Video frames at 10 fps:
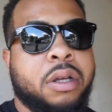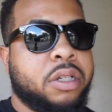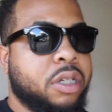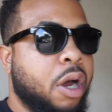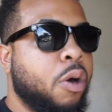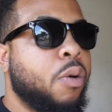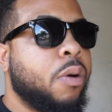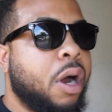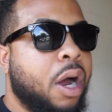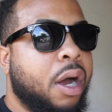
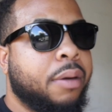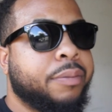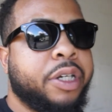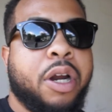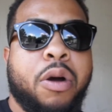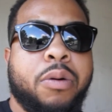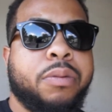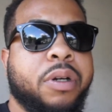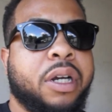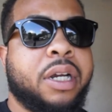So, you
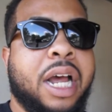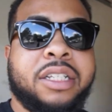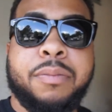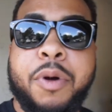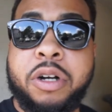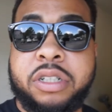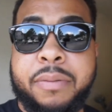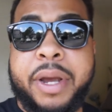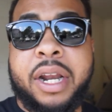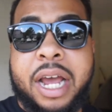know, got some merch
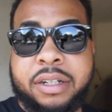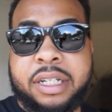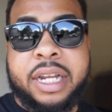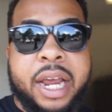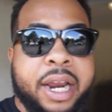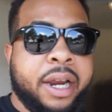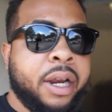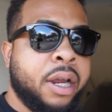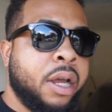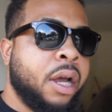to mail out today.
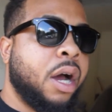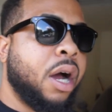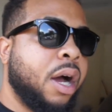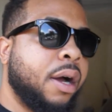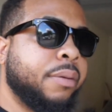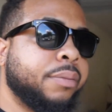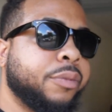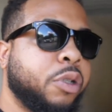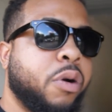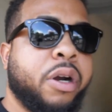
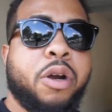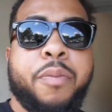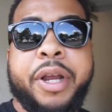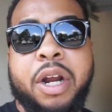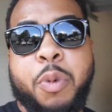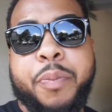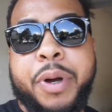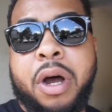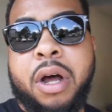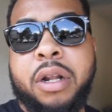We're gonna go meet up with
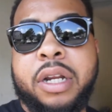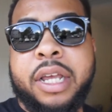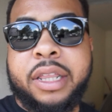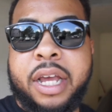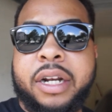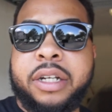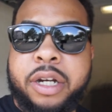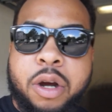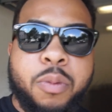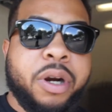Paul, and then,
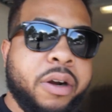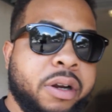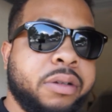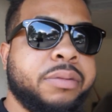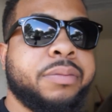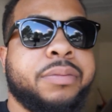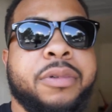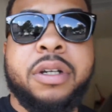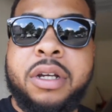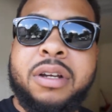you know,
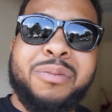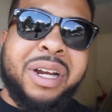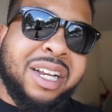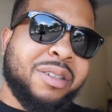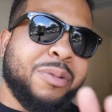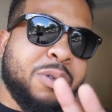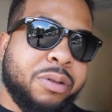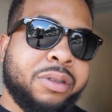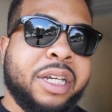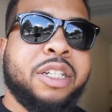we got some
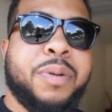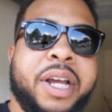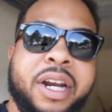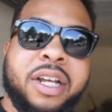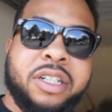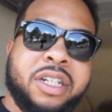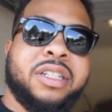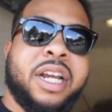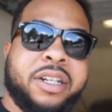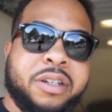cool things planned out, so
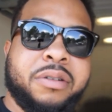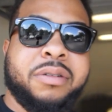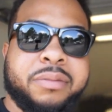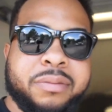just stay tuned.